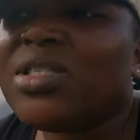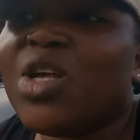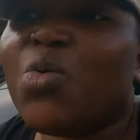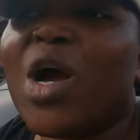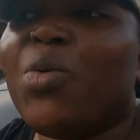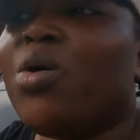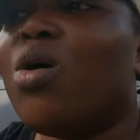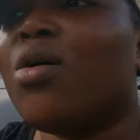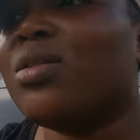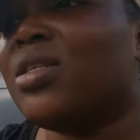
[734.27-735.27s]
Once That's in a while we
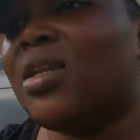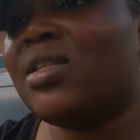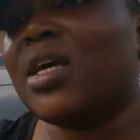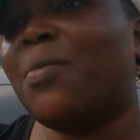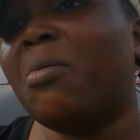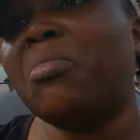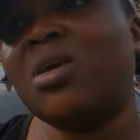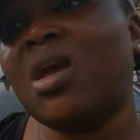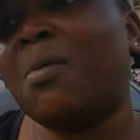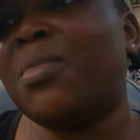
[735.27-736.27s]
go continental, but
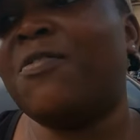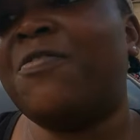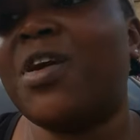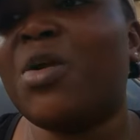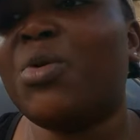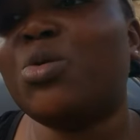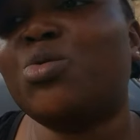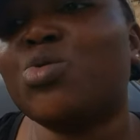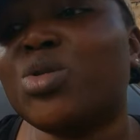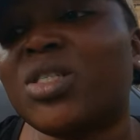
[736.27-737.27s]
me, I'm a very
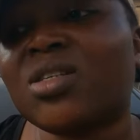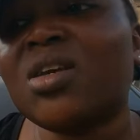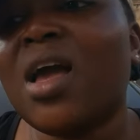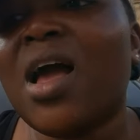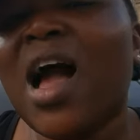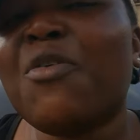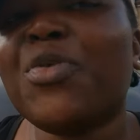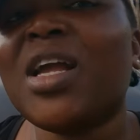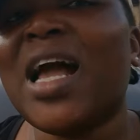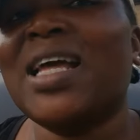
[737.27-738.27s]
good
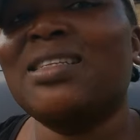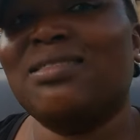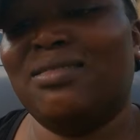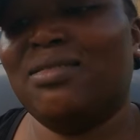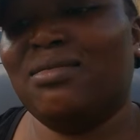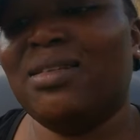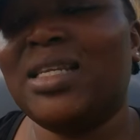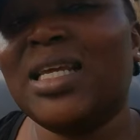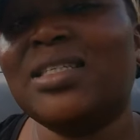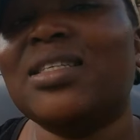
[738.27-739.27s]
African
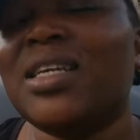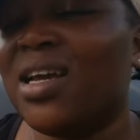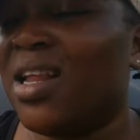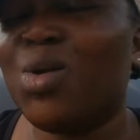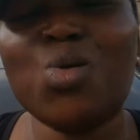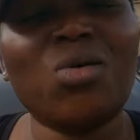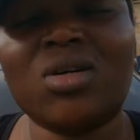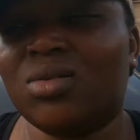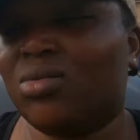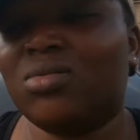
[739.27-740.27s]
local. Lady. Yeah,
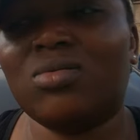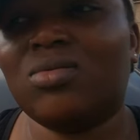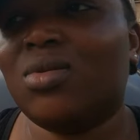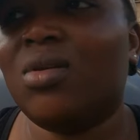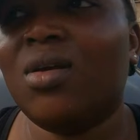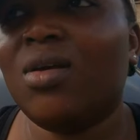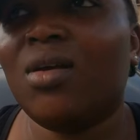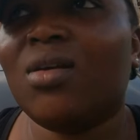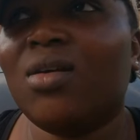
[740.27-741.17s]
local. Local.